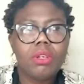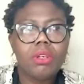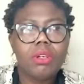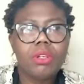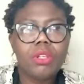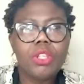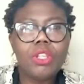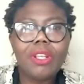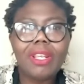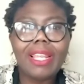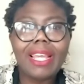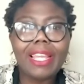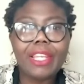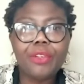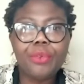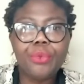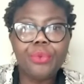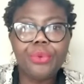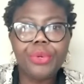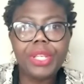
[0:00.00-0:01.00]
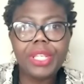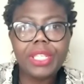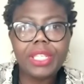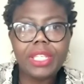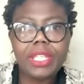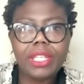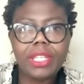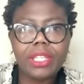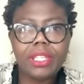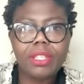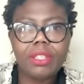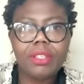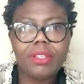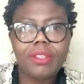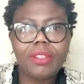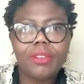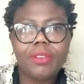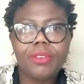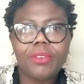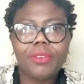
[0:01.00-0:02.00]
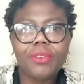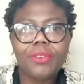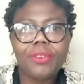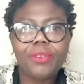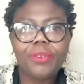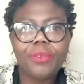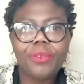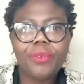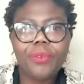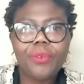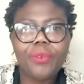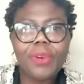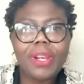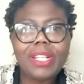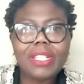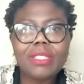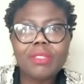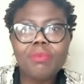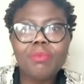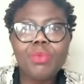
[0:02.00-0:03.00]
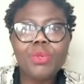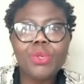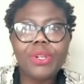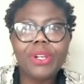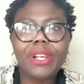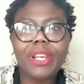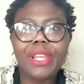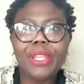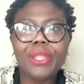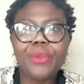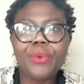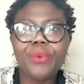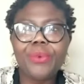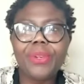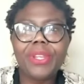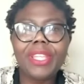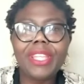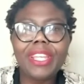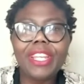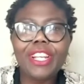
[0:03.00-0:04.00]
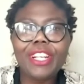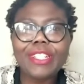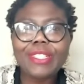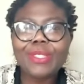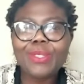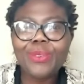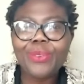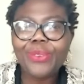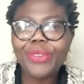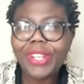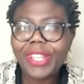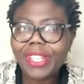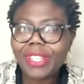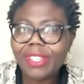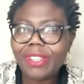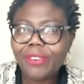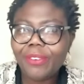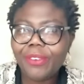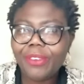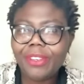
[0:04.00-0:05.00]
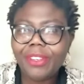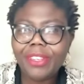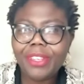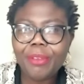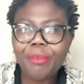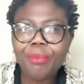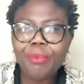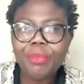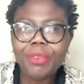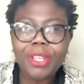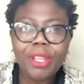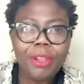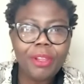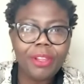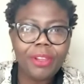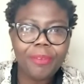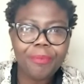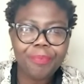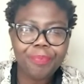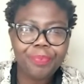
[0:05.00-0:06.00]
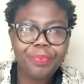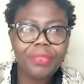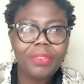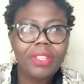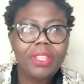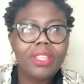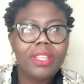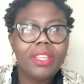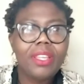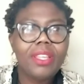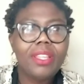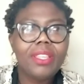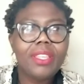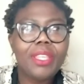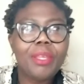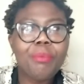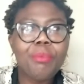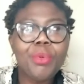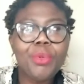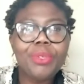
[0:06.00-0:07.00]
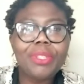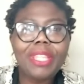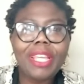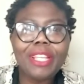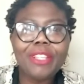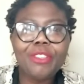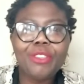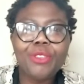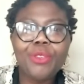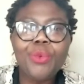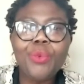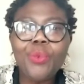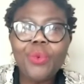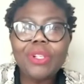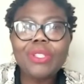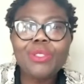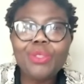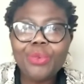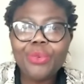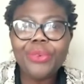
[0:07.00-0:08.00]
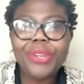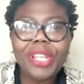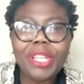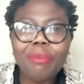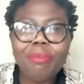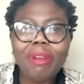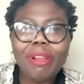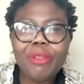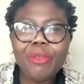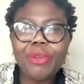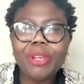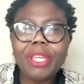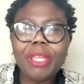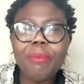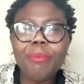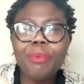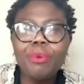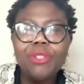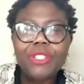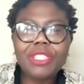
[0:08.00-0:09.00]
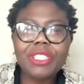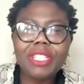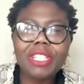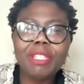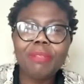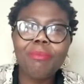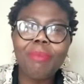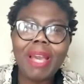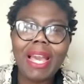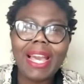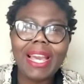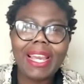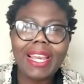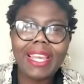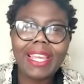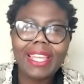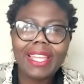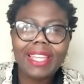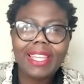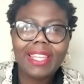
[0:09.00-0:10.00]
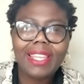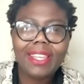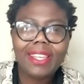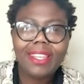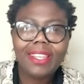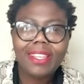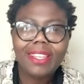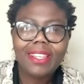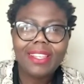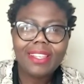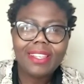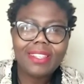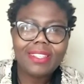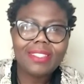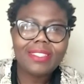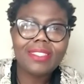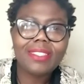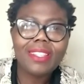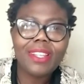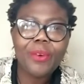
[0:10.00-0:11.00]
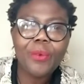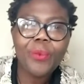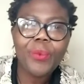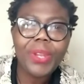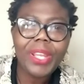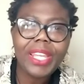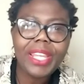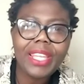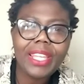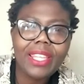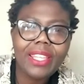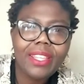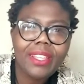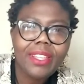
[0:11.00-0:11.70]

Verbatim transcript: you like reading, what book are you eager to read? The the um, the book that you want to read, but you keep pushing it back is the week